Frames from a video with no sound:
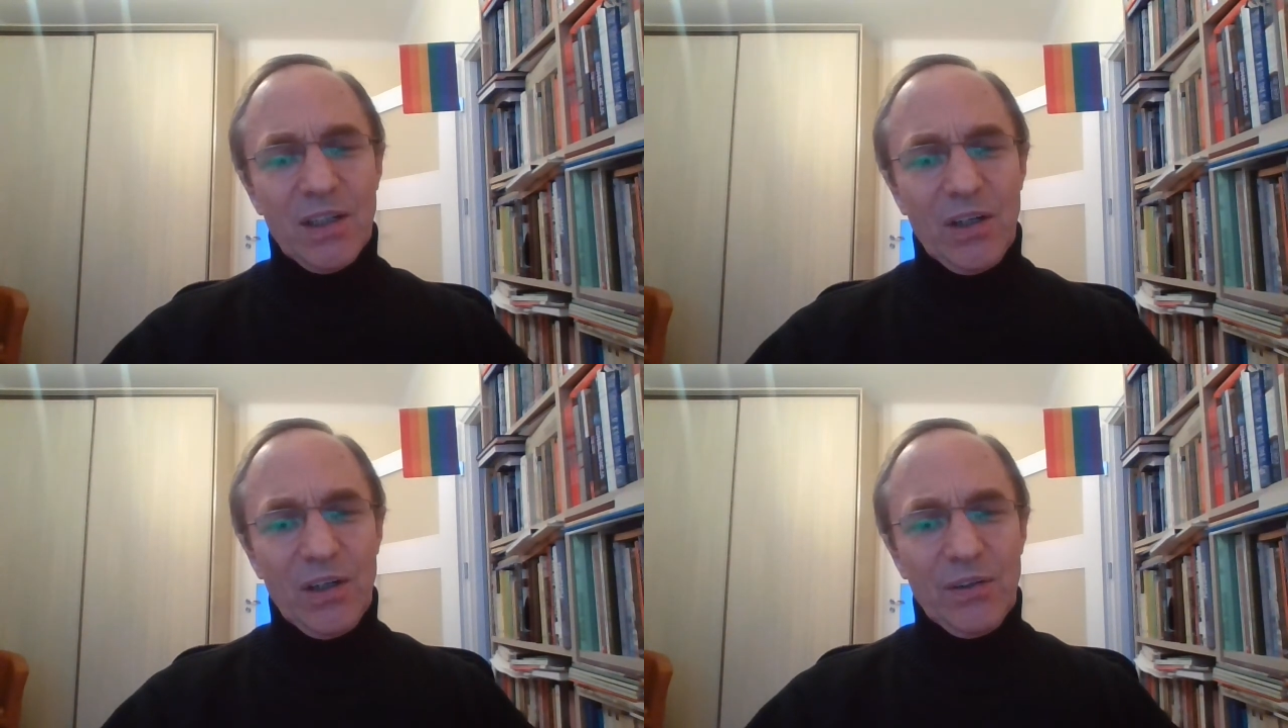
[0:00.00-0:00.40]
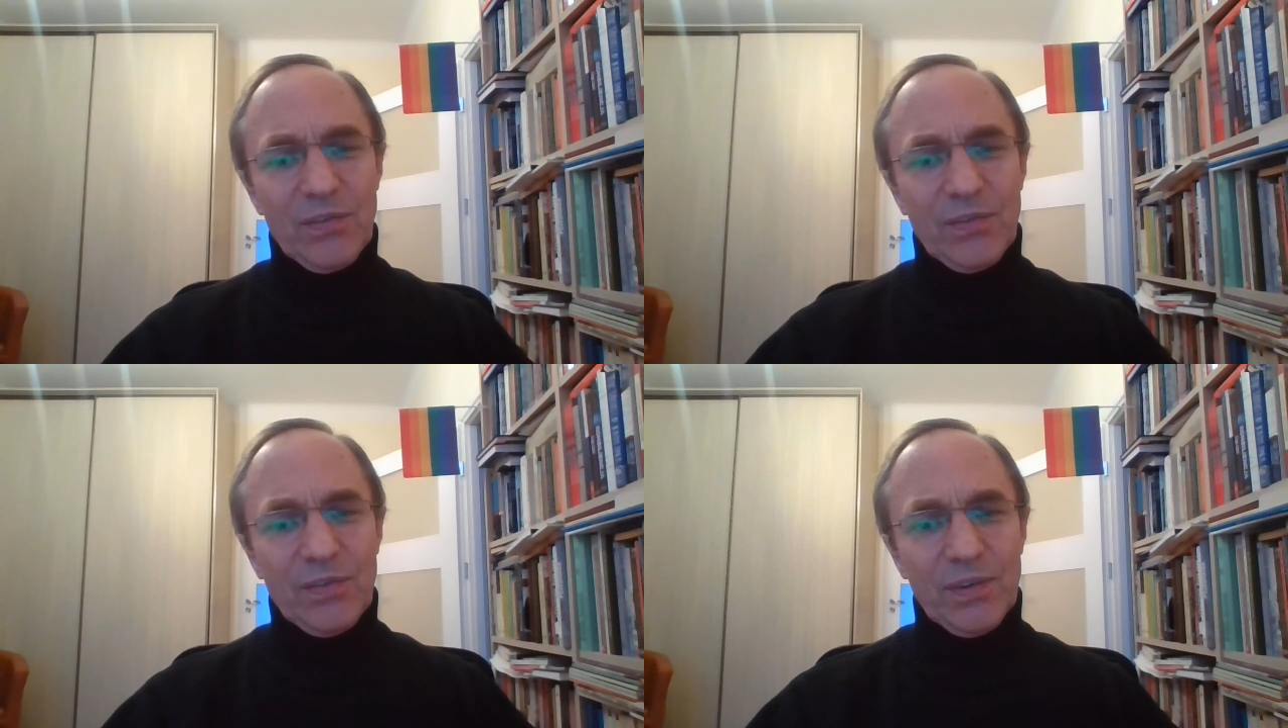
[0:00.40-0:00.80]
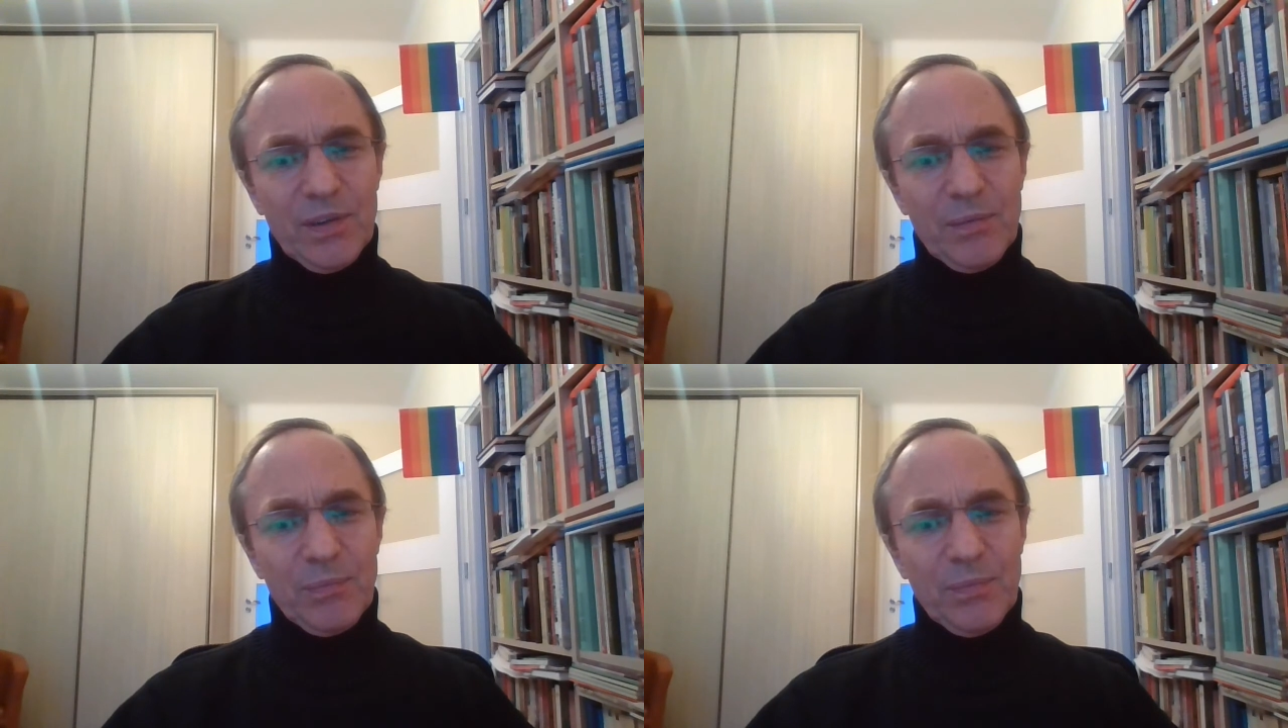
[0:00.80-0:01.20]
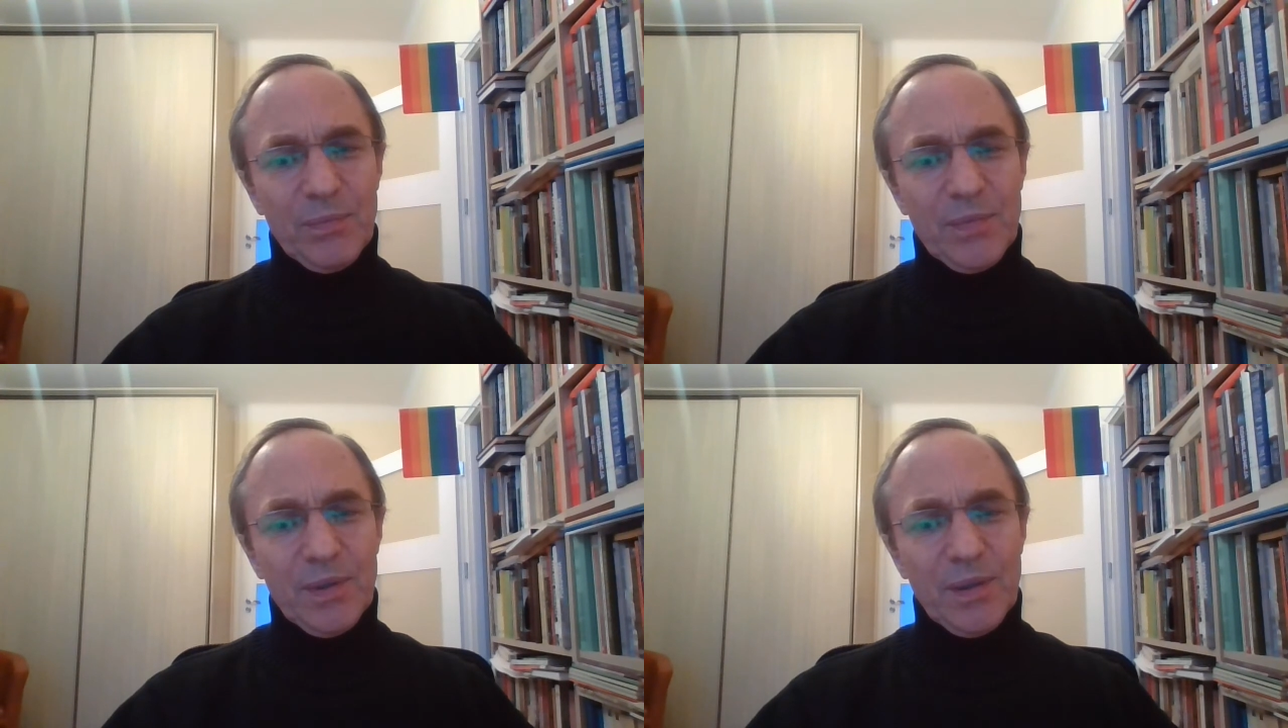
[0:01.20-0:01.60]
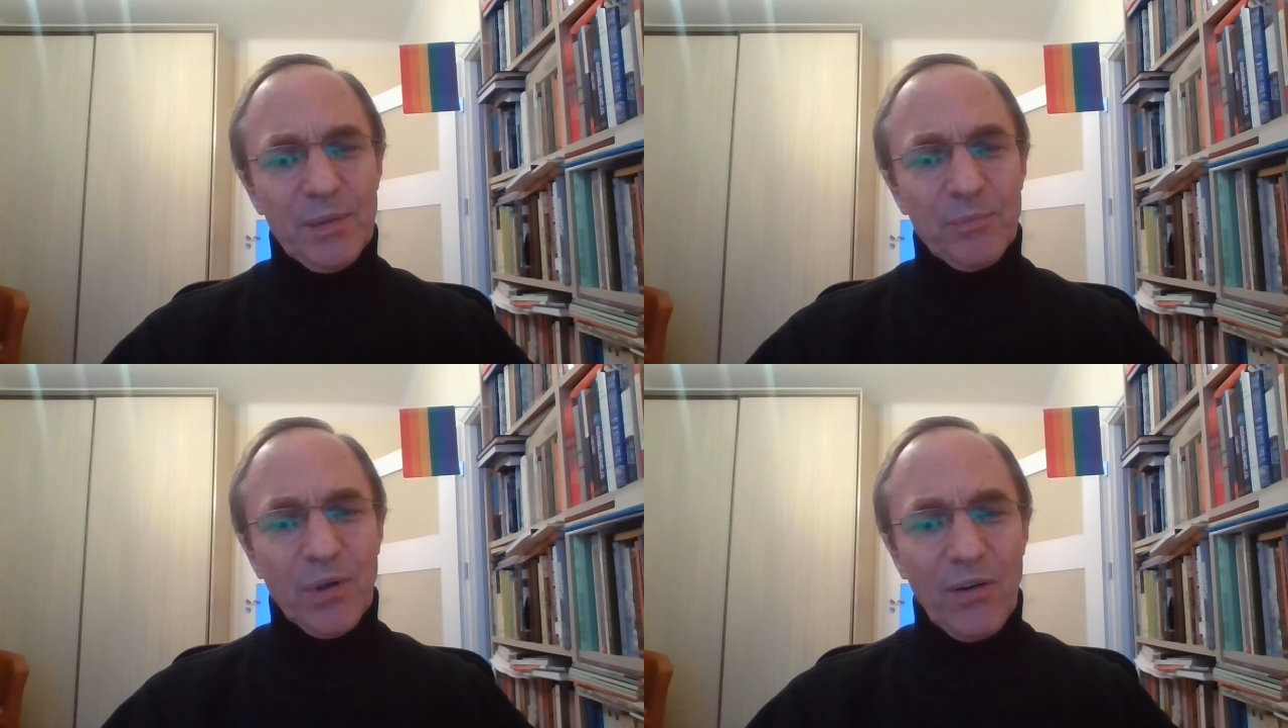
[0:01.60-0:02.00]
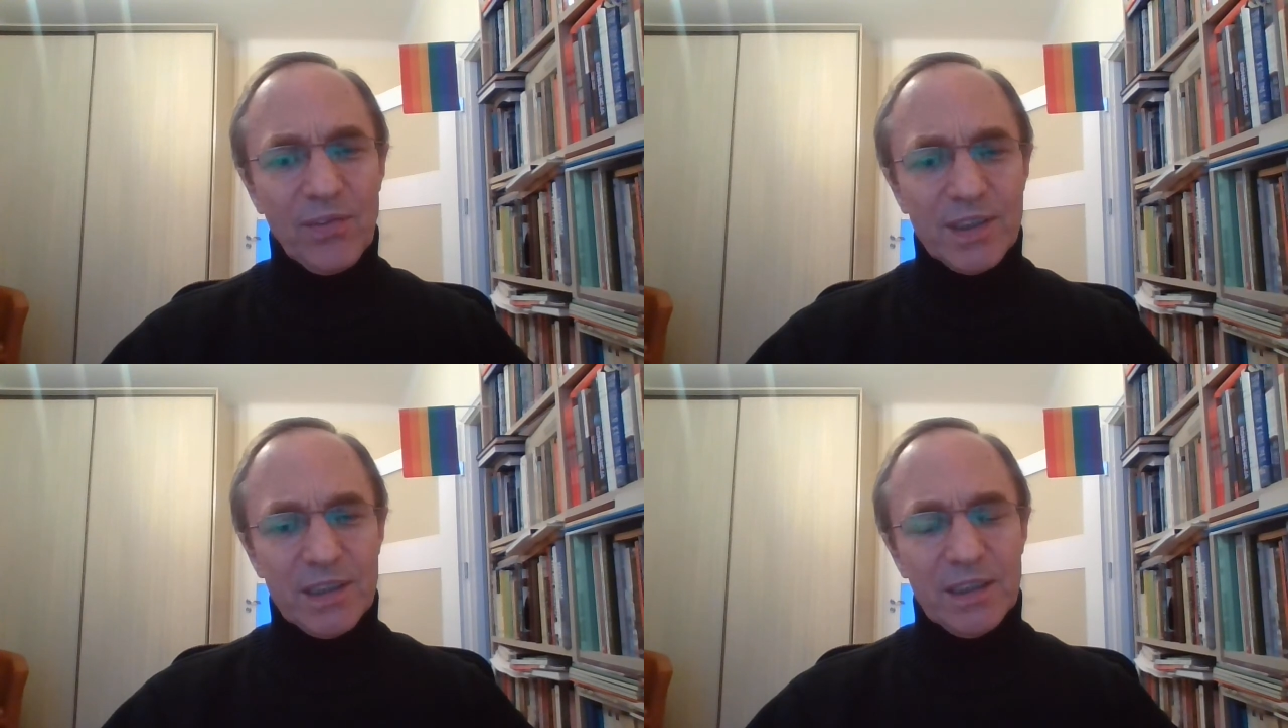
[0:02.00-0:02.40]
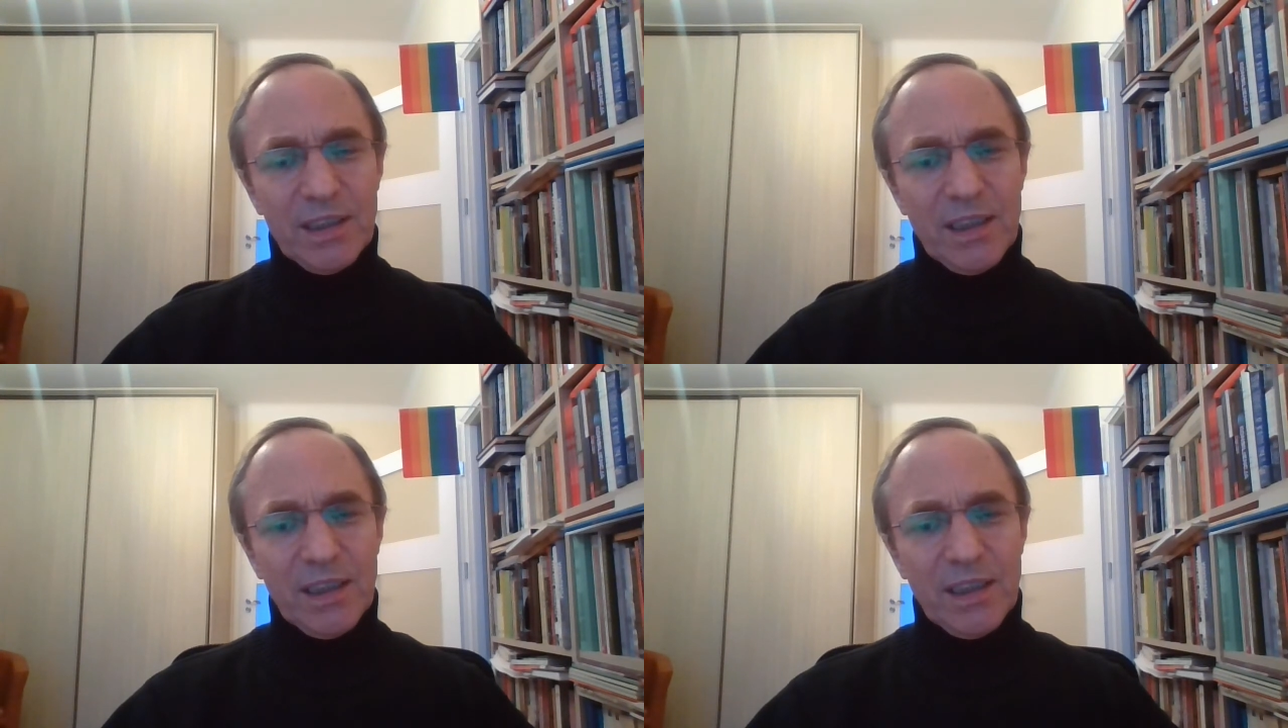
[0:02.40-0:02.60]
of the prophecy.